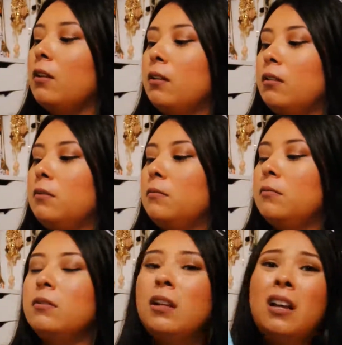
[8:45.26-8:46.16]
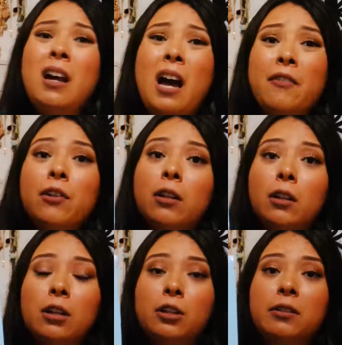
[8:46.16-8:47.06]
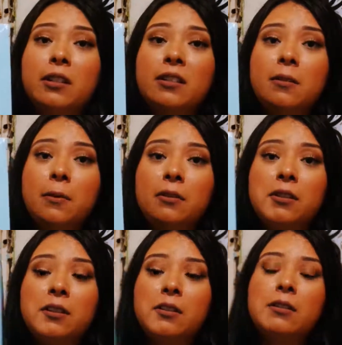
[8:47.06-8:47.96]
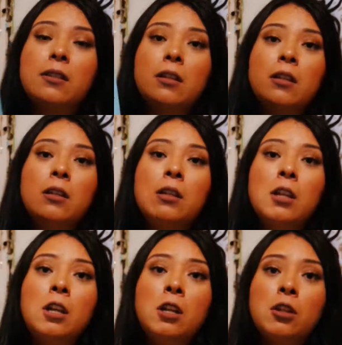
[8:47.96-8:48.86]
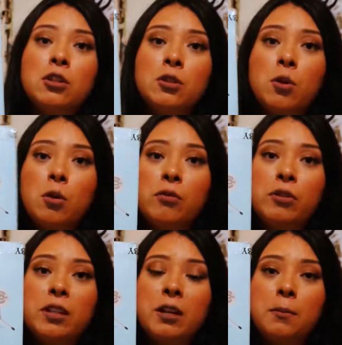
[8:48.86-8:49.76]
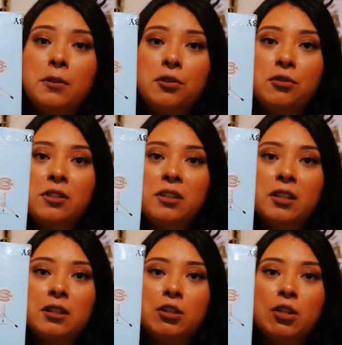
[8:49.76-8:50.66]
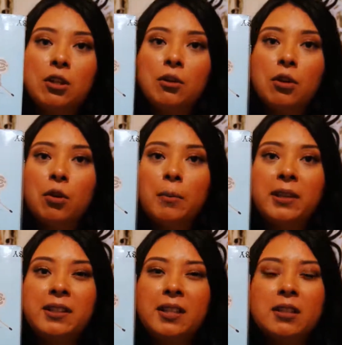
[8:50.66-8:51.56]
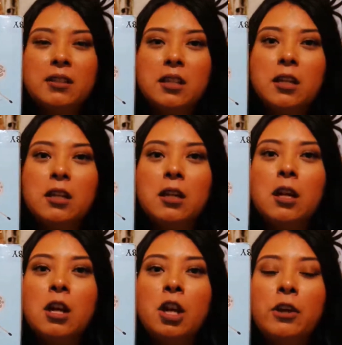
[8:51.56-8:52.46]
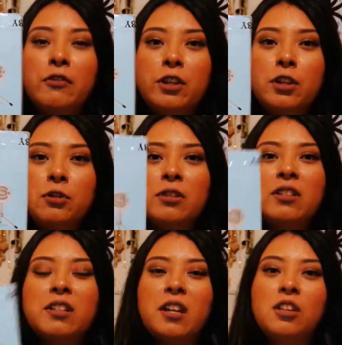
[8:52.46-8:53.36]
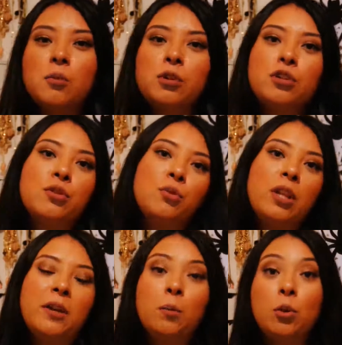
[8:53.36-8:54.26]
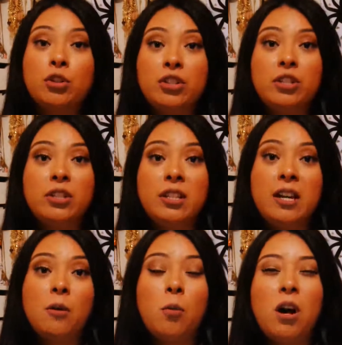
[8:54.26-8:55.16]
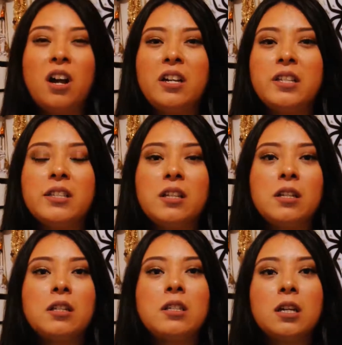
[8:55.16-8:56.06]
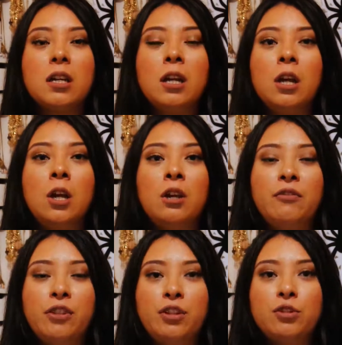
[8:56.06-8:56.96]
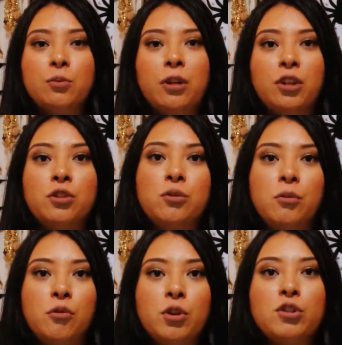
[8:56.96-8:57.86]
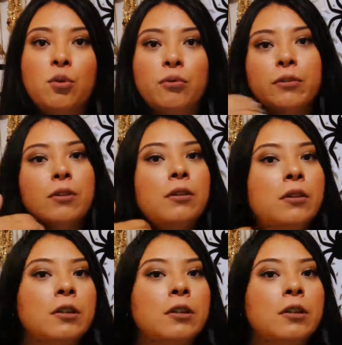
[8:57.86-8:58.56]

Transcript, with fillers: um, I've heard a lot of good things about this so hopefully I'll be using it on my next like videos because I kind of want to do like more DIYs and videos where I could do a voiceover